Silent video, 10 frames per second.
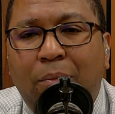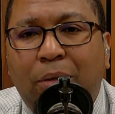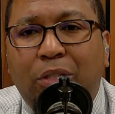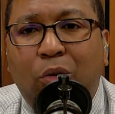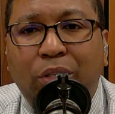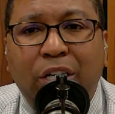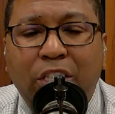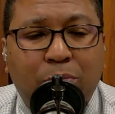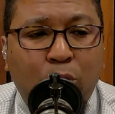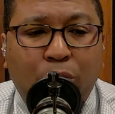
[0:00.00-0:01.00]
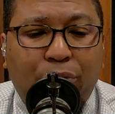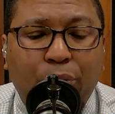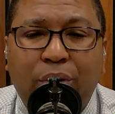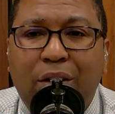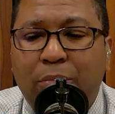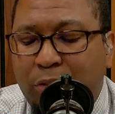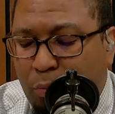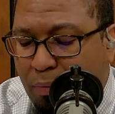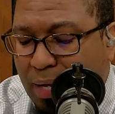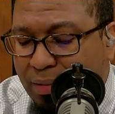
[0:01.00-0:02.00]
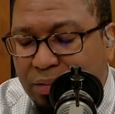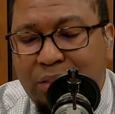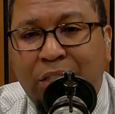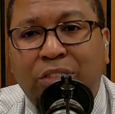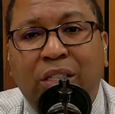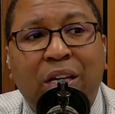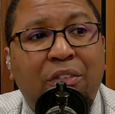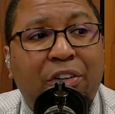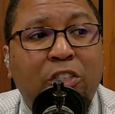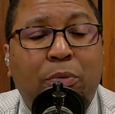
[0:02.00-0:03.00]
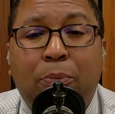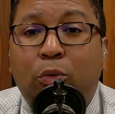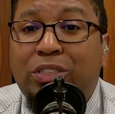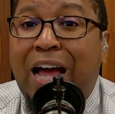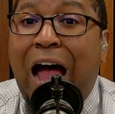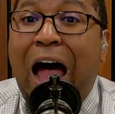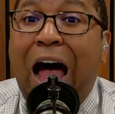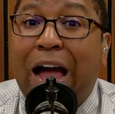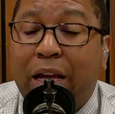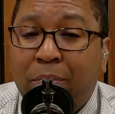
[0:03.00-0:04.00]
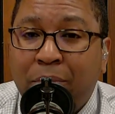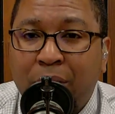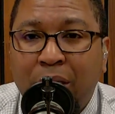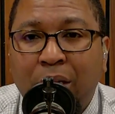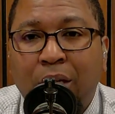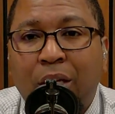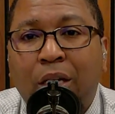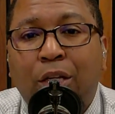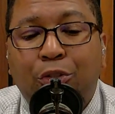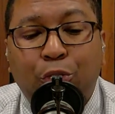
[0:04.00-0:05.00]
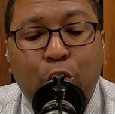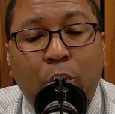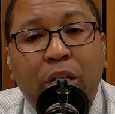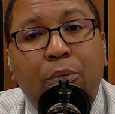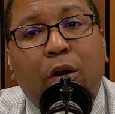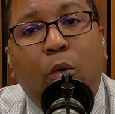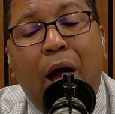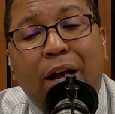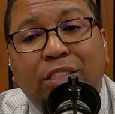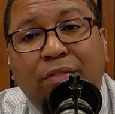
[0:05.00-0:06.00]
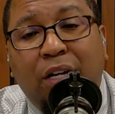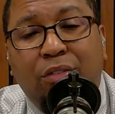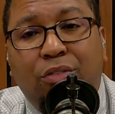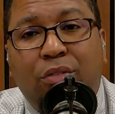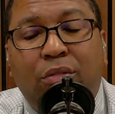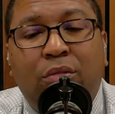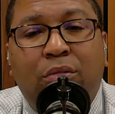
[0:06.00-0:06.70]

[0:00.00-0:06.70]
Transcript: But the Lord does move through governmental processes to give his people time to do what he requires of us.